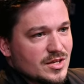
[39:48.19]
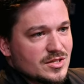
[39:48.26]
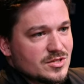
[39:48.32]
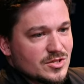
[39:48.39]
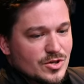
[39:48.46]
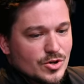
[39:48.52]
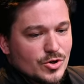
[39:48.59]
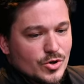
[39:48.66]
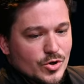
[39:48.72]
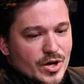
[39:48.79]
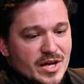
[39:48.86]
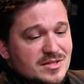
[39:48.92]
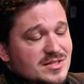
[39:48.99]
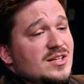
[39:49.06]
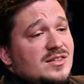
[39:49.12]
So,
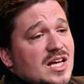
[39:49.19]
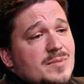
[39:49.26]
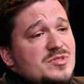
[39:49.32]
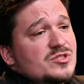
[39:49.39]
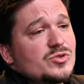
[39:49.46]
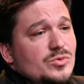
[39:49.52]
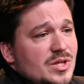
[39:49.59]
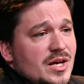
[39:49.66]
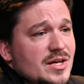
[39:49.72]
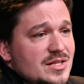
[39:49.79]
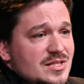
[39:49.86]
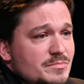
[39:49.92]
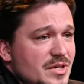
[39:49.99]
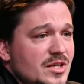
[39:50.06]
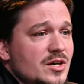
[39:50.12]
and sometimes two
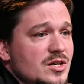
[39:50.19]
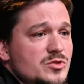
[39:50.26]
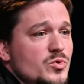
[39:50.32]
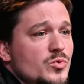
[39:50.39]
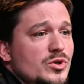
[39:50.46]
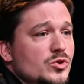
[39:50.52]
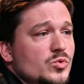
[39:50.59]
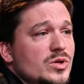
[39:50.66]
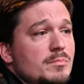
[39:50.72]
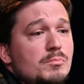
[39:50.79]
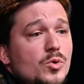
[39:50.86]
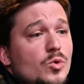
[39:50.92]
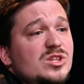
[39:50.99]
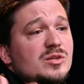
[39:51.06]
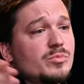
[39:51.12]
days because we were
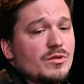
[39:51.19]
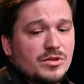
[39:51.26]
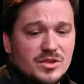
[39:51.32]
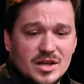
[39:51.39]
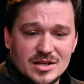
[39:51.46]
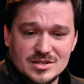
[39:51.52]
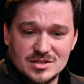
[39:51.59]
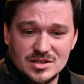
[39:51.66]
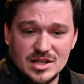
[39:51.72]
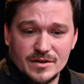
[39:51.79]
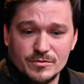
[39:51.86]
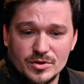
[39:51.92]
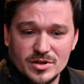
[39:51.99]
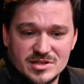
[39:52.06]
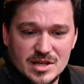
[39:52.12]
doing multiple things.
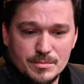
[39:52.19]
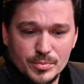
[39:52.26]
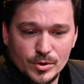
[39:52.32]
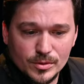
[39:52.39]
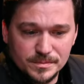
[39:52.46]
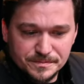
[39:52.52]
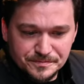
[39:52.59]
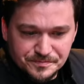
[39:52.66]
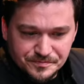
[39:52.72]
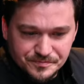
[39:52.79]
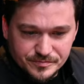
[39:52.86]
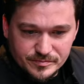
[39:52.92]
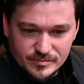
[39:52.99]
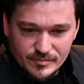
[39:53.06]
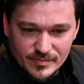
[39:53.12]
Like for example,
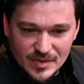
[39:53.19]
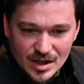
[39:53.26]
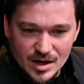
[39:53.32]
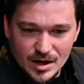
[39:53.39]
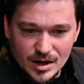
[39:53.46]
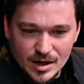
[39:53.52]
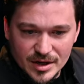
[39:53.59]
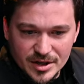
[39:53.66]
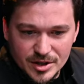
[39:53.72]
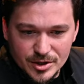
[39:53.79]
uh,